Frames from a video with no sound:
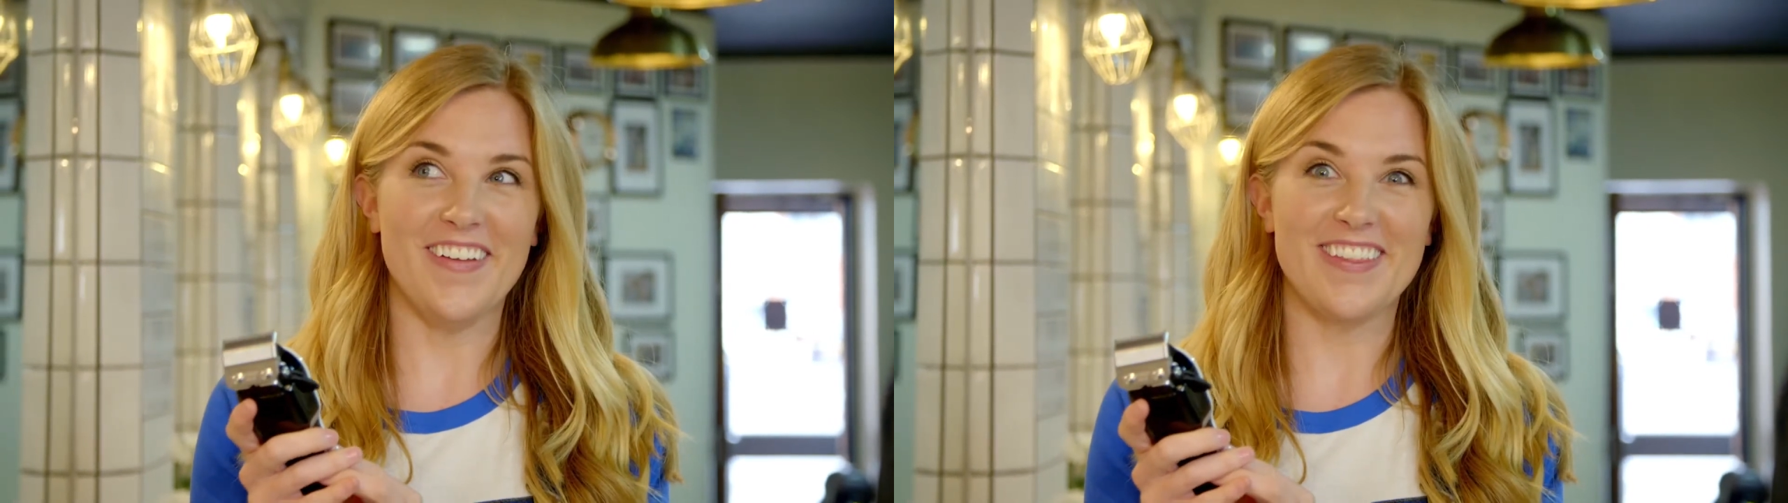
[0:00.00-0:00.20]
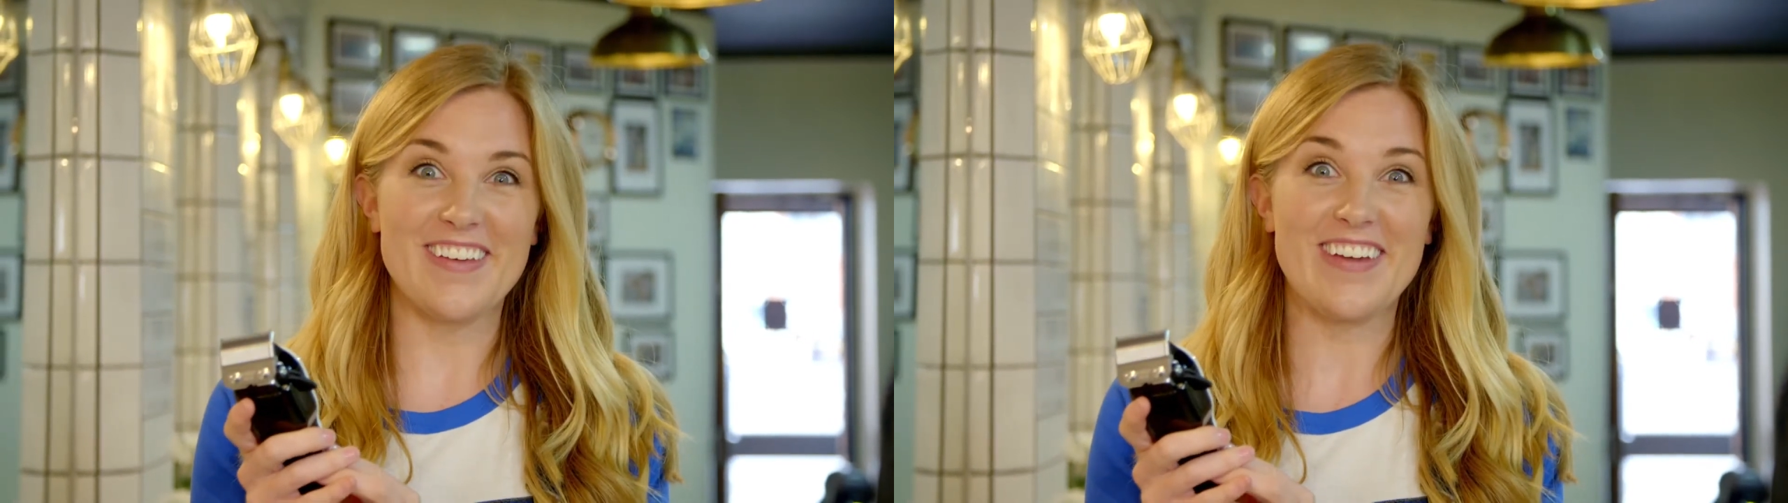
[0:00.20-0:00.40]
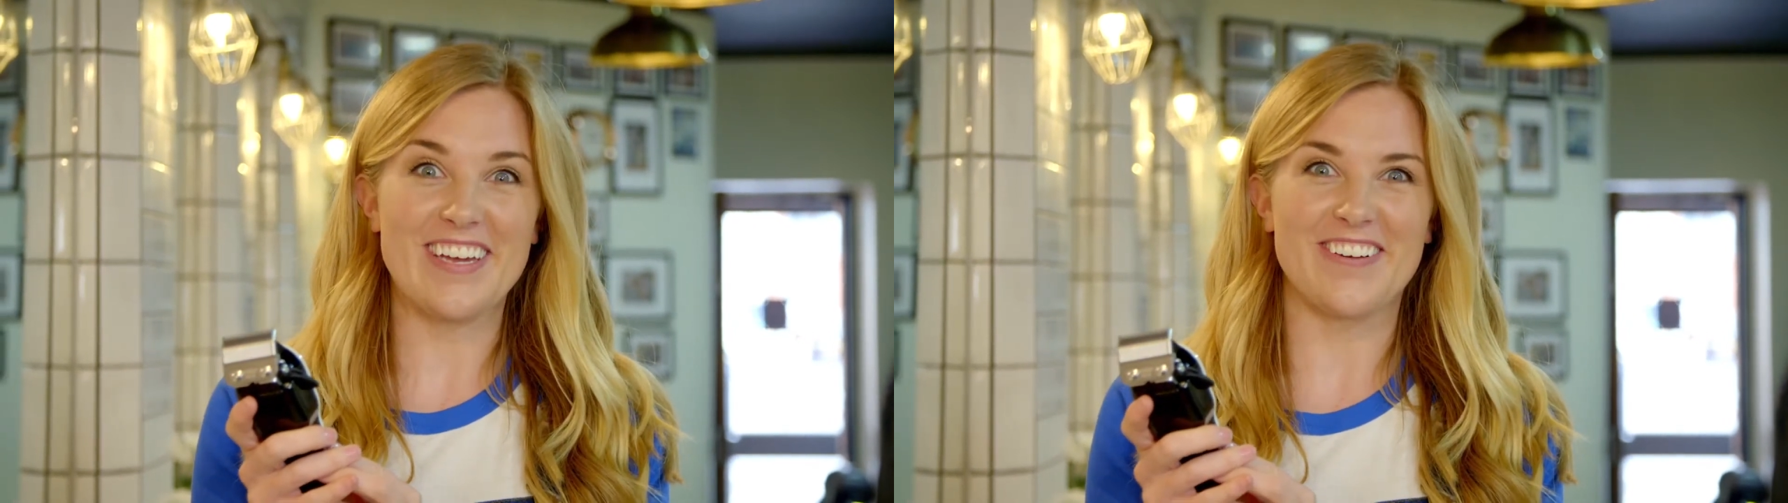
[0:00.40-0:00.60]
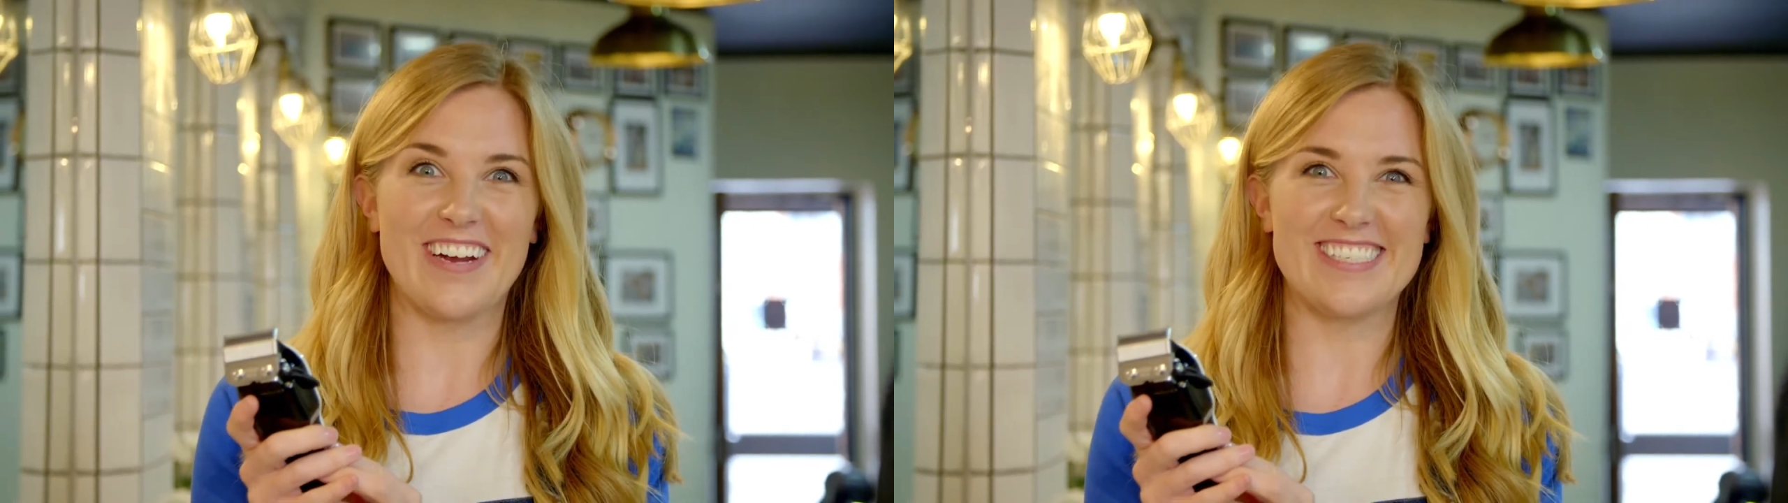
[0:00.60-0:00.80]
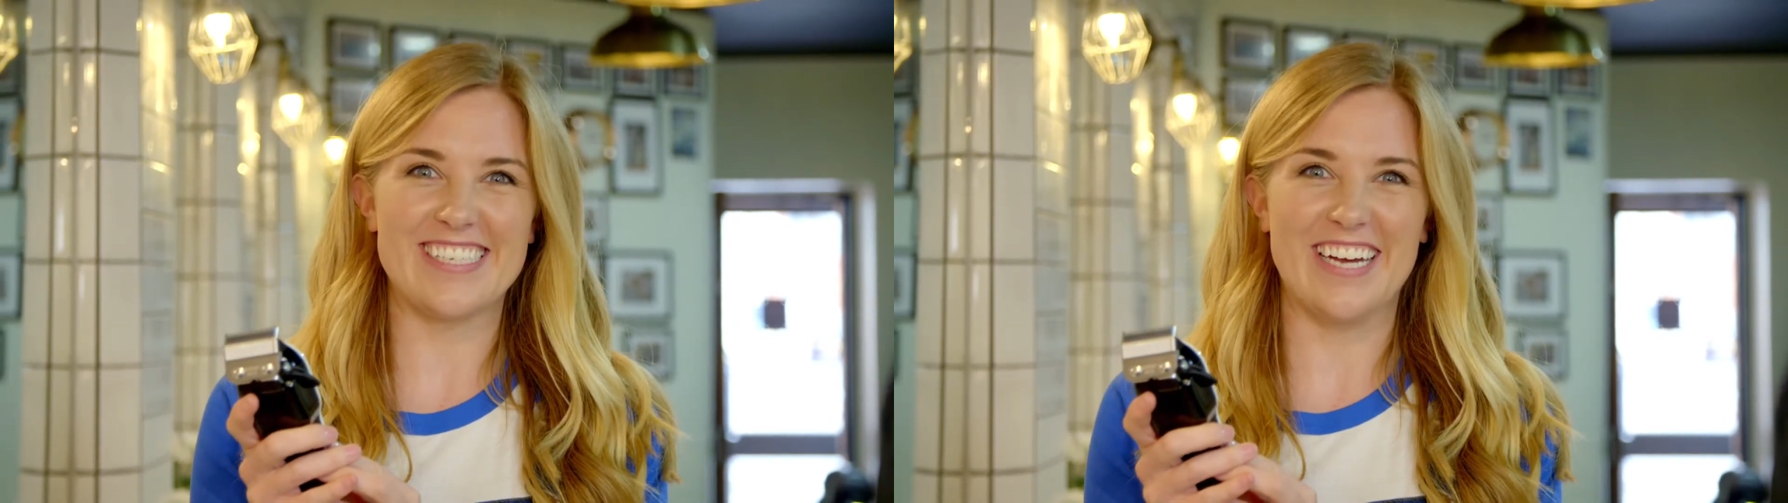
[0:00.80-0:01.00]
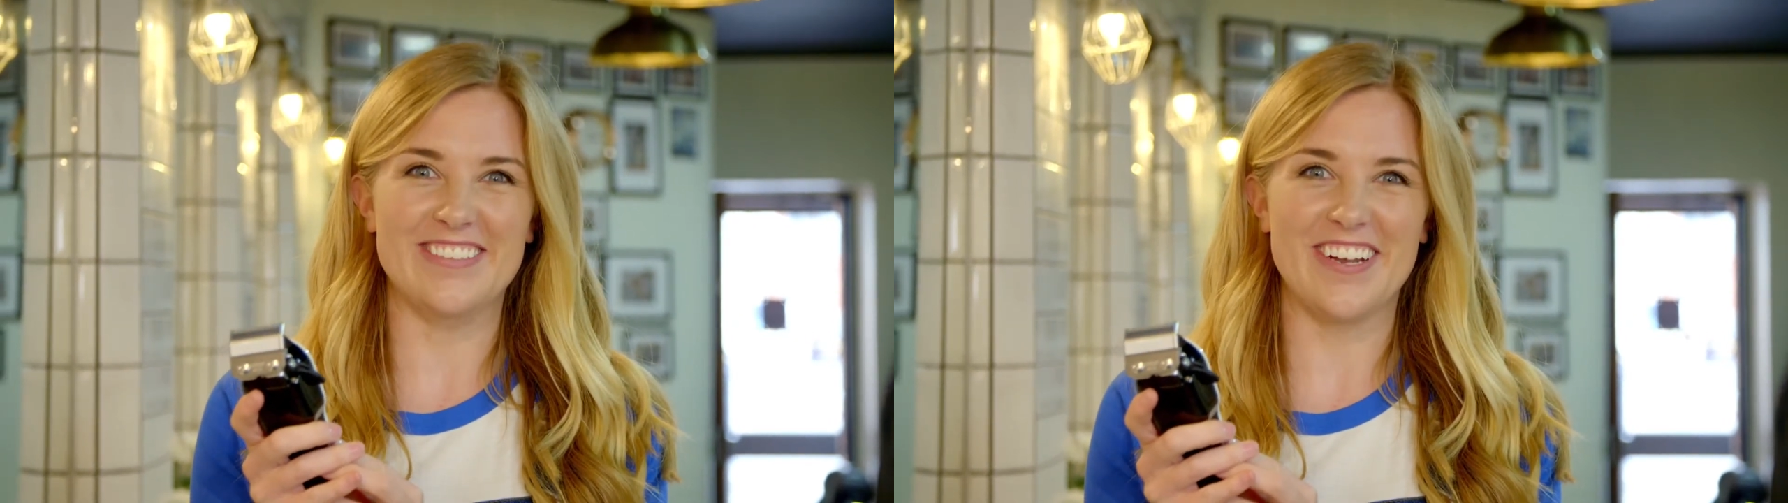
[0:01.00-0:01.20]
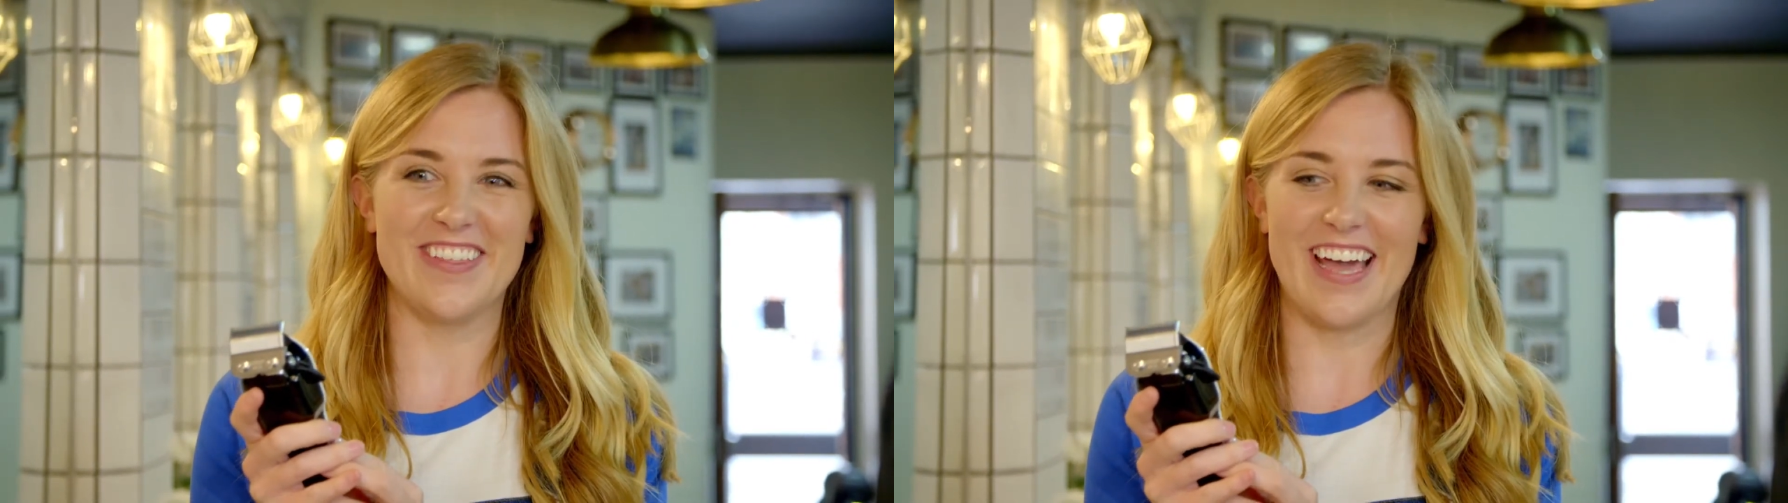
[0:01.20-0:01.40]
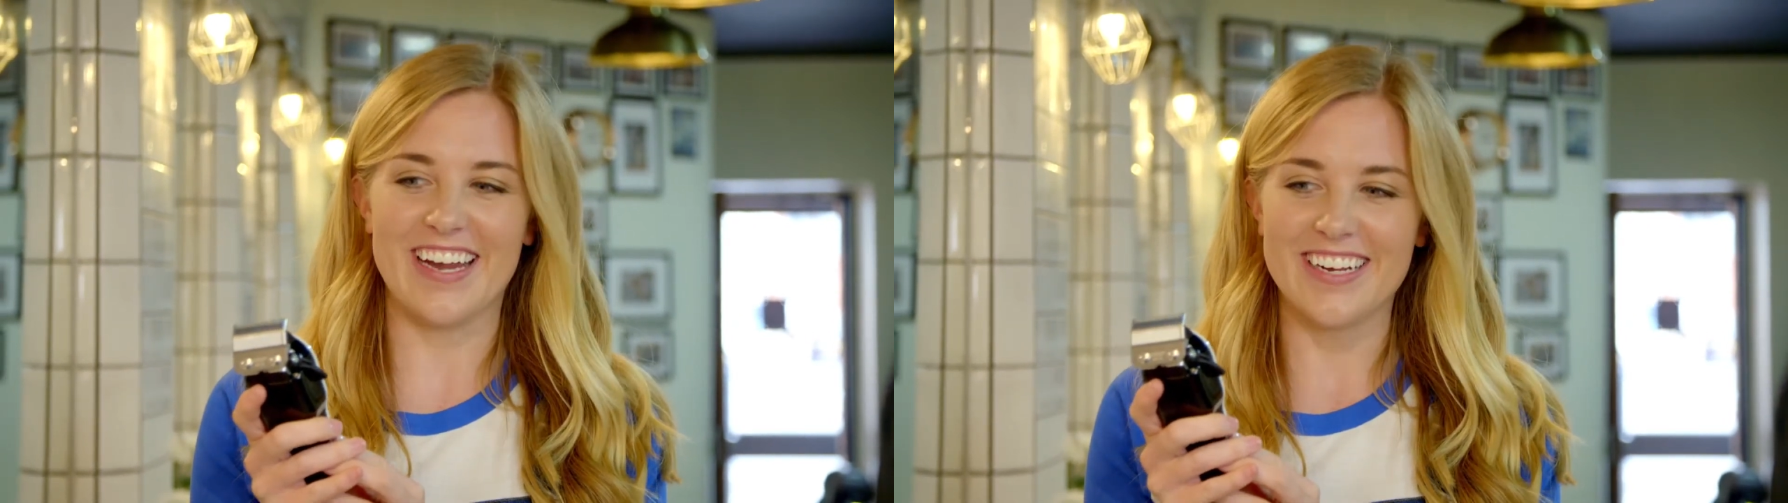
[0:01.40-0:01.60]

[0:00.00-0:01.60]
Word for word: They make a great sound, don't they?